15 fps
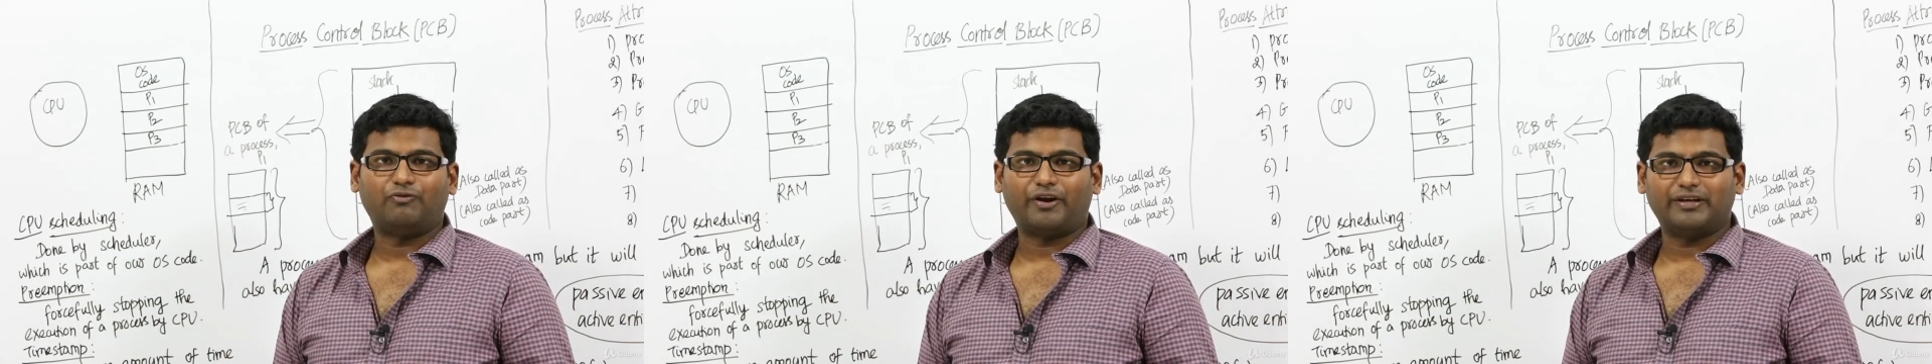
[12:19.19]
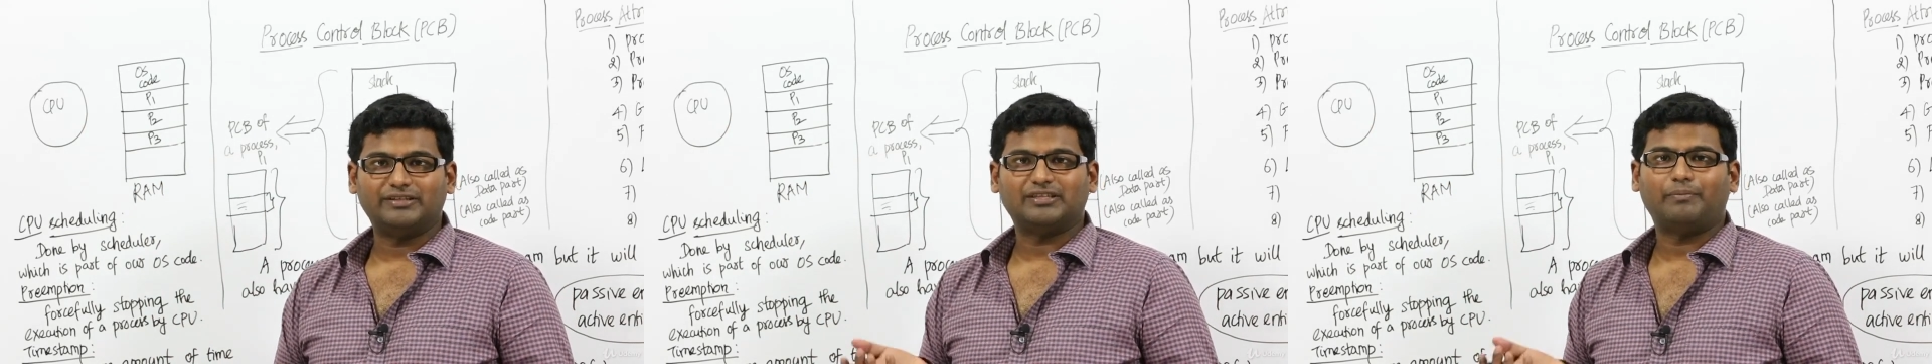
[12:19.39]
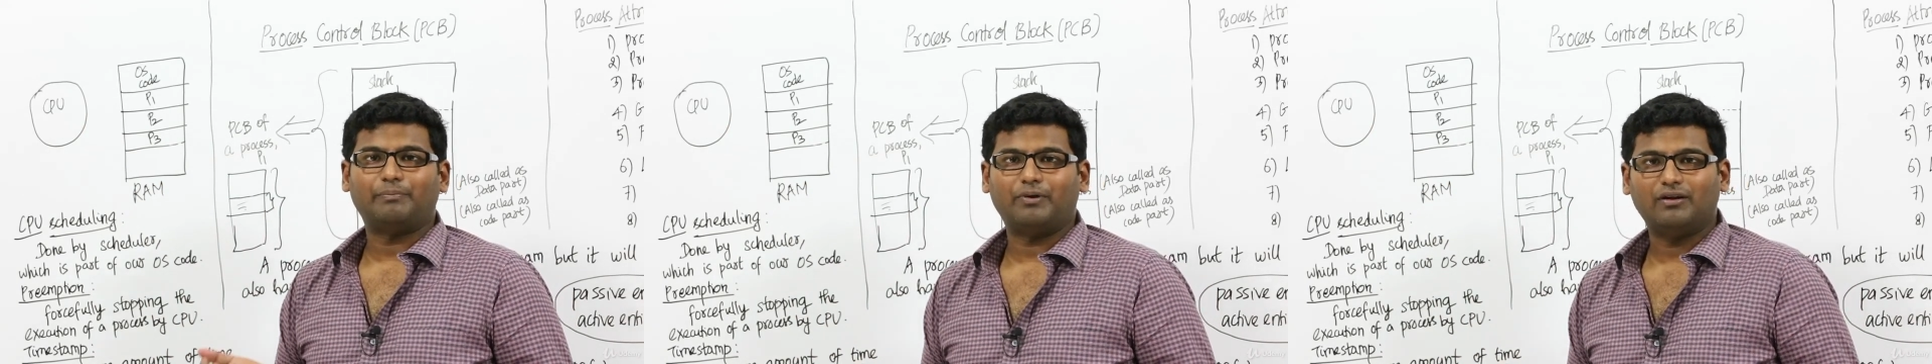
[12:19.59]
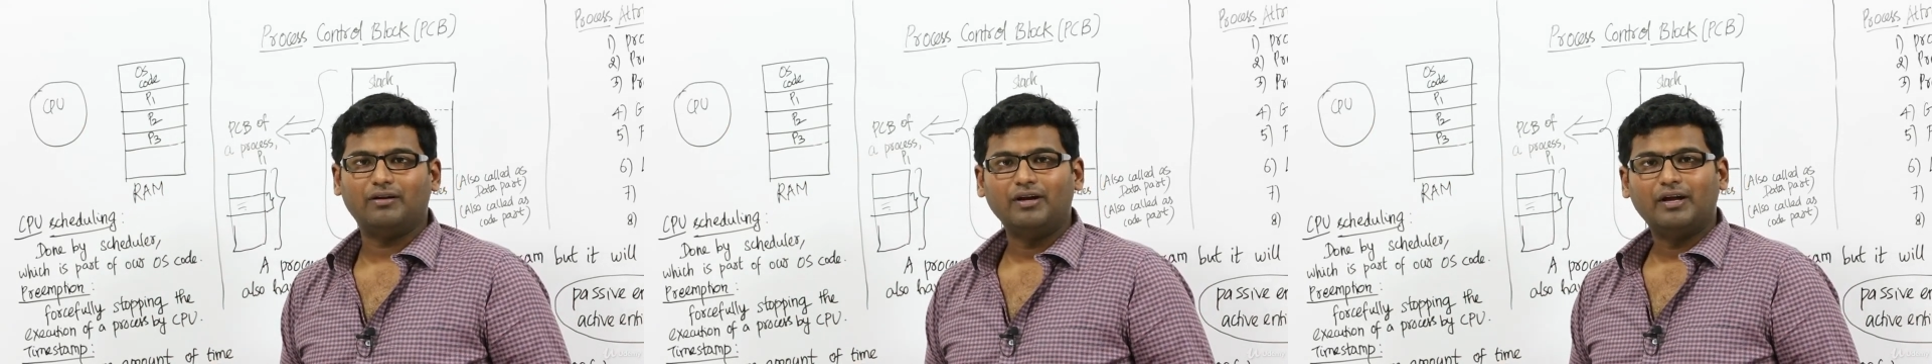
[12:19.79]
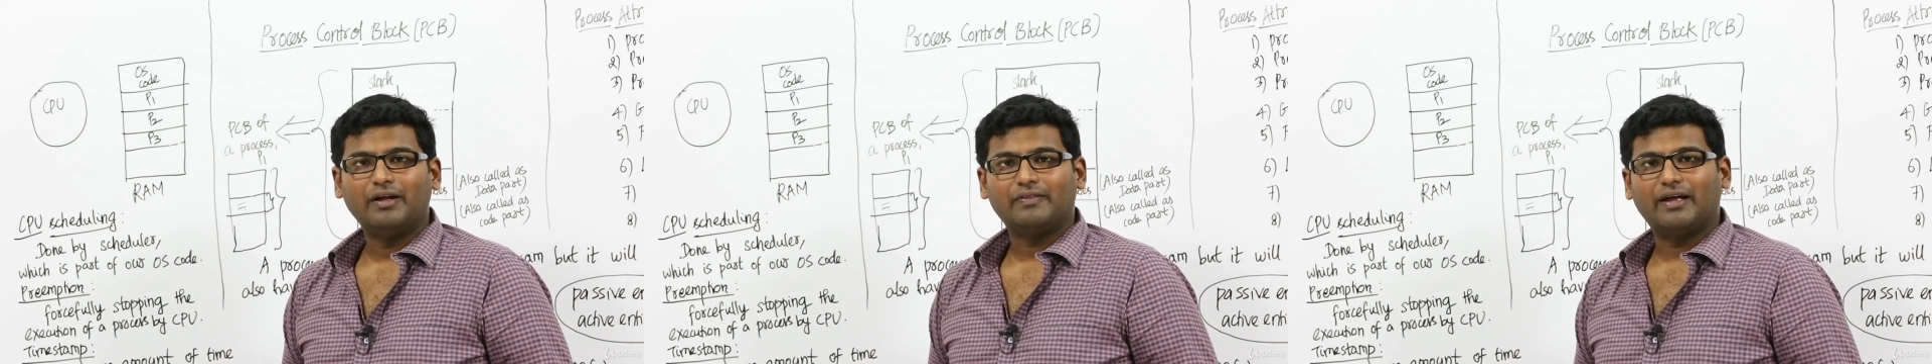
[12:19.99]
For
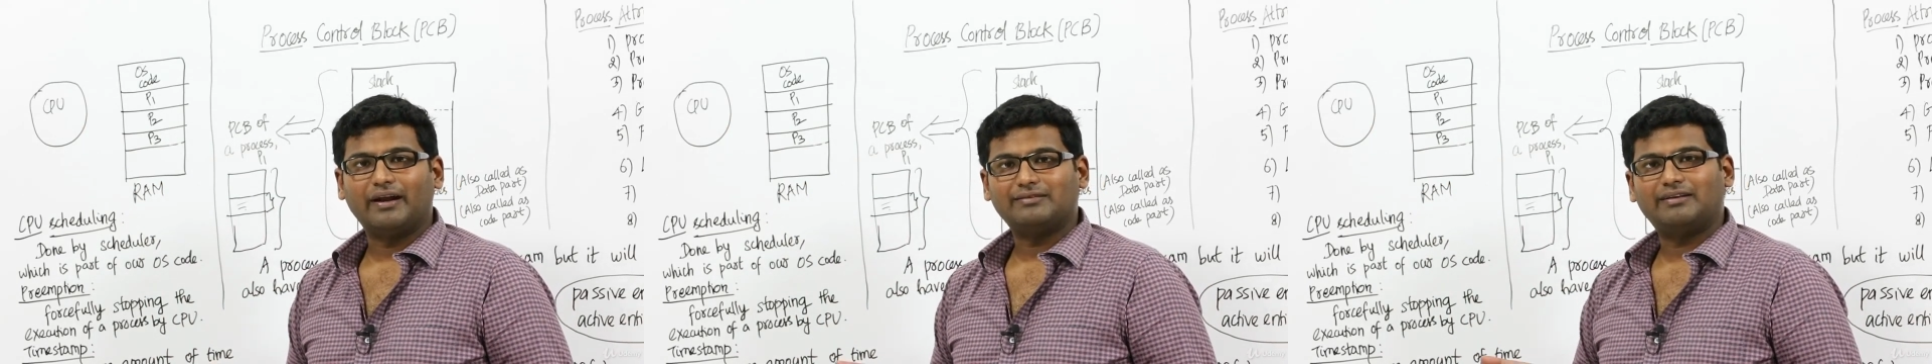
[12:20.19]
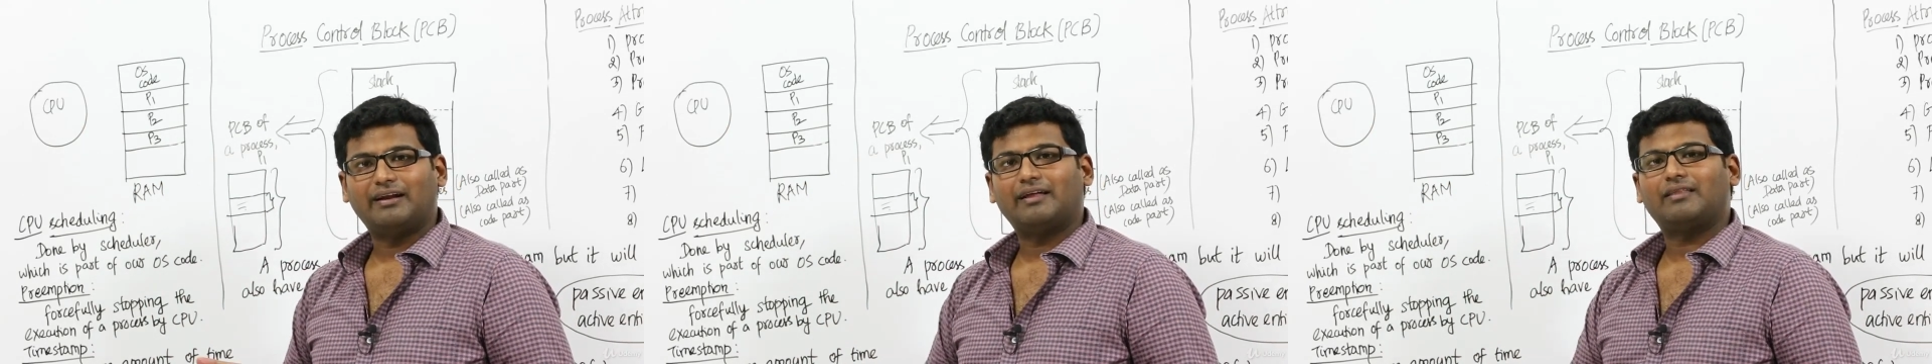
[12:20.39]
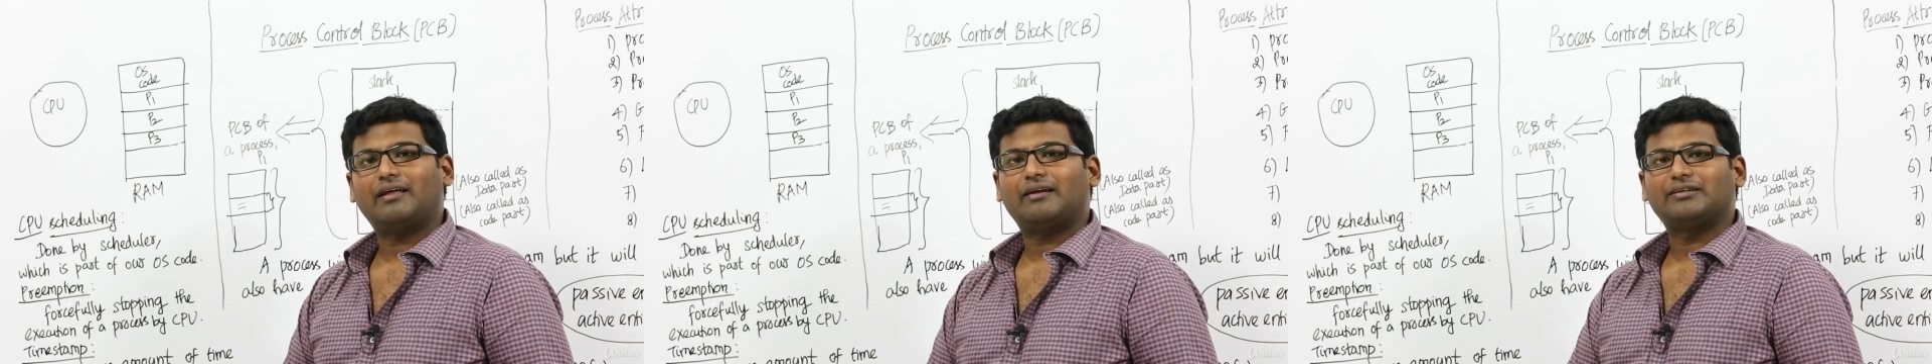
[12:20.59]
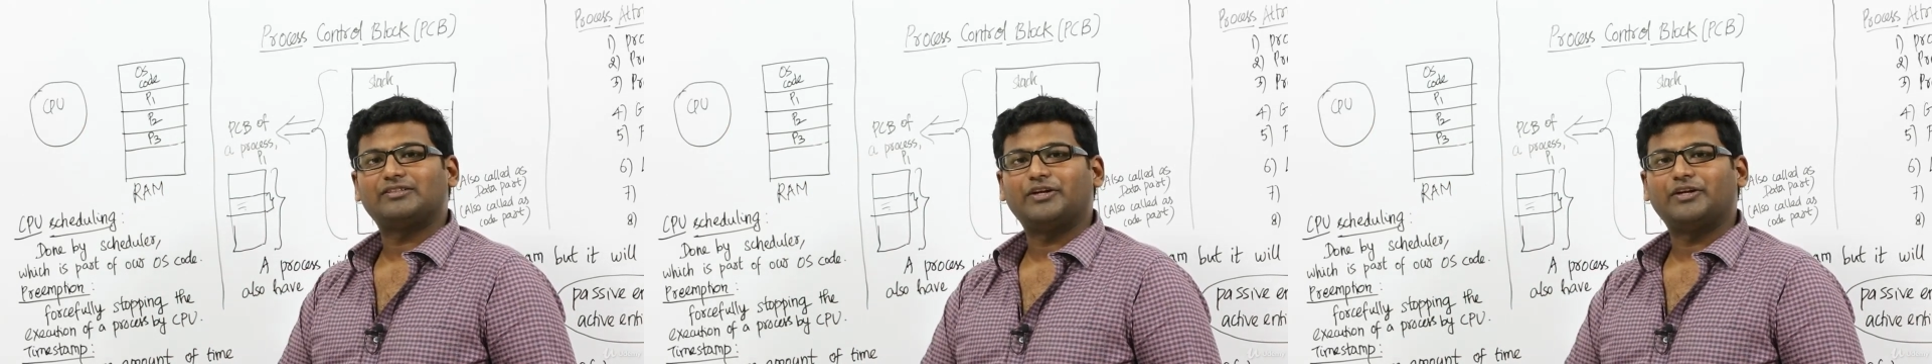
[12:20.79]
example, there is another